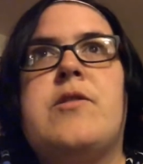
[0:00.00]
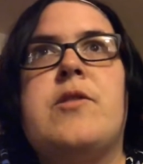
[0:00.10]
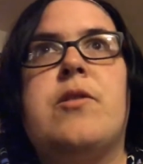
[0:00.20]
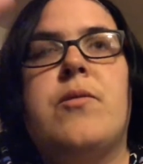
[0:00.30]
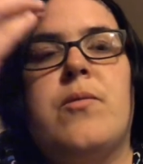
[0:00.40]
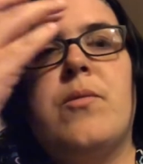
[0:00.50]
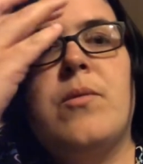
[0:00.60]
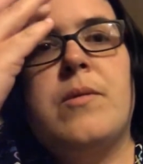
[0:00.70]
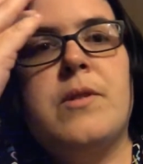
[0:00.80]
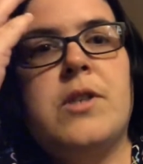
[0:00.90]
so
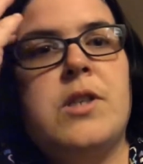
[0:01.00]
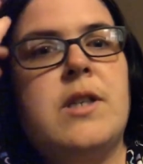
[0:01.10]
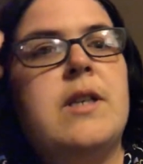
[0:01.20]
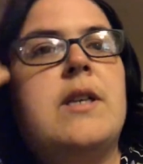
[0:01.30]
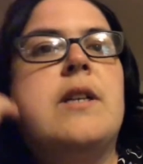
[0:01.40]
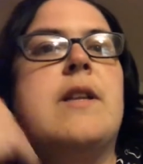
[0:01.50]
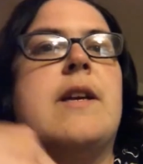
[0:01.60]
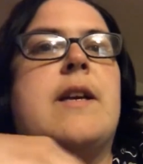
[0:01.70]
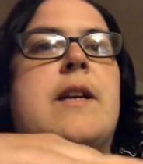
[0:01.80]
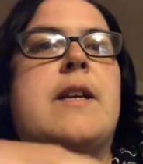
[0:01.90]
she
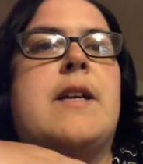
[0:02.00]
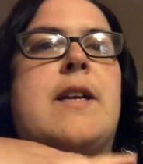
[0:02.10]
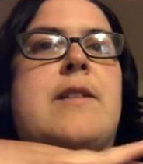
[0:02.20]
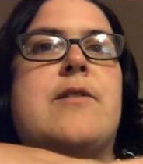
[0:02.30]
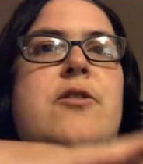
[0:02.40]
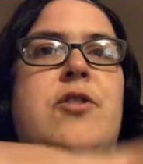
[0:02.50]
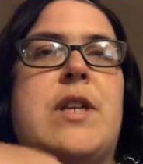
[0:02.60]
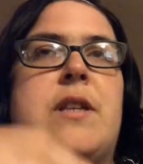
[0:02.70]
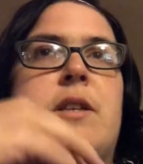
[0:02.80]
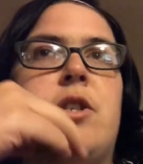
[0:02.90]
like has
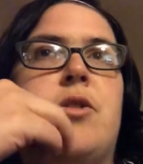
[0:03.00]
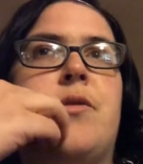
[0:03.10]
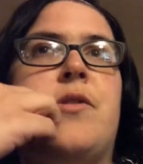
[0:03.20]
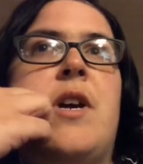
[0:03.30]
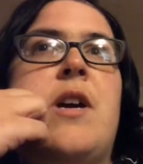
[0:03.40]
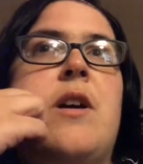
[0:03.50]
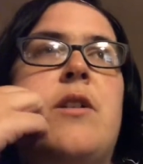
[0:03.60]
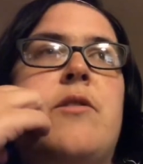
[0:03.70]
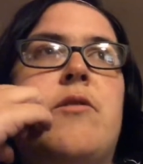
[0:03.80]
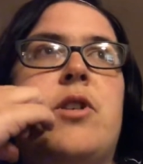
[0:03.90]
strength issues,
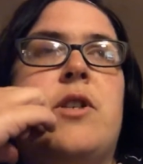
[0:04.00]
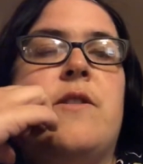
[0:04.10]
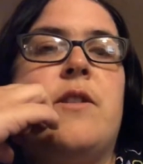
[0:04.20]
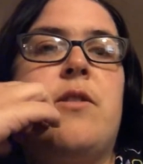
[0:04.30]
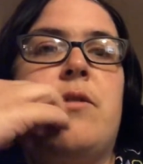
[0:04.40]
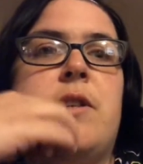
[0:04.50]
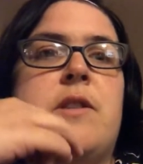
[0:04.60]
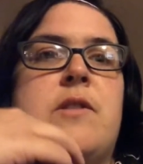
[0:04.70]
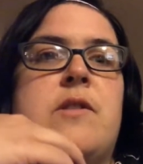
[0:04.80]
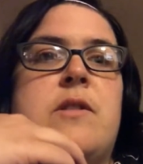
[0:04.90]
so she doesn't
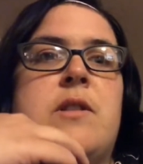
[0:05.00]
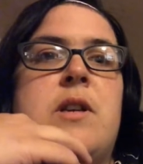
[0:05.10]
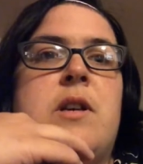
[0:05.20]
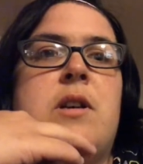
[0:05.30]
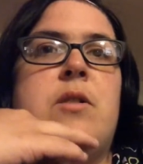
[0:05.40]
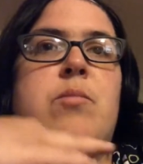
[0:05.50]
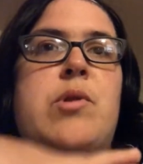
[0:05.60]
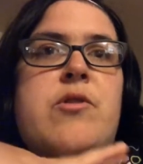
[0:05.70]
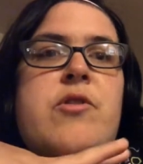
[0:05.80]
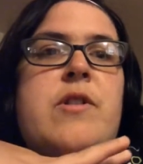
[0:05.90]
always
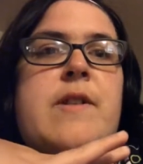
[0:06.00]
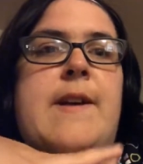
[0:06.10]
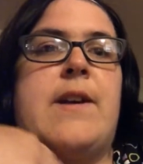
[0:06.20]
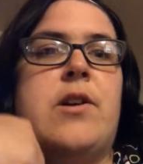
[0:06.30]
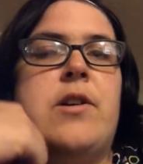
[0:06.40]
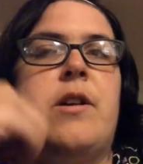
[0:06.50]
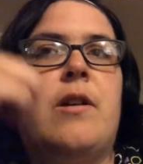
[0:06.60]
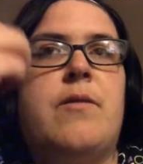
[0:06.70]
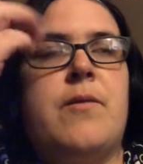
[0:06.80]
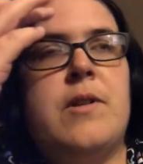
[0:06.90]
push the light hard
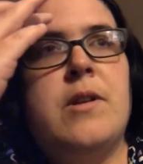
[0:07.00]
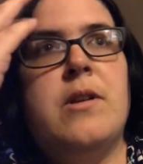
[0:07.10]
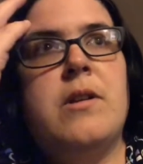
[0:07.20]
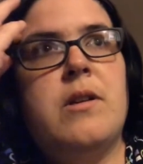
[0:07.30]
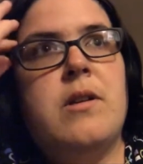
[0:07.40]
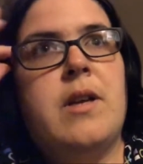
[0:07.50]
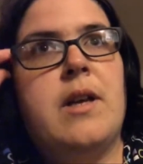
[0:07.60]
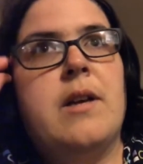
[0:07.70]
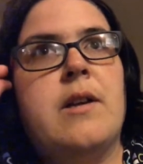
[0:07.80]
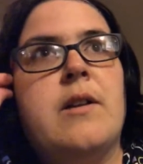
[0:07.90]
enough,
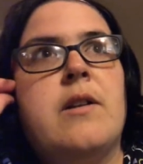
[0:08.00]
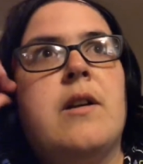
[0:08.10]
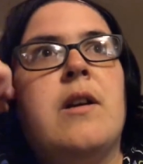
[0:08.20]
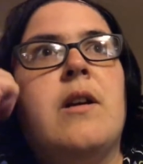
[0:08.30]
and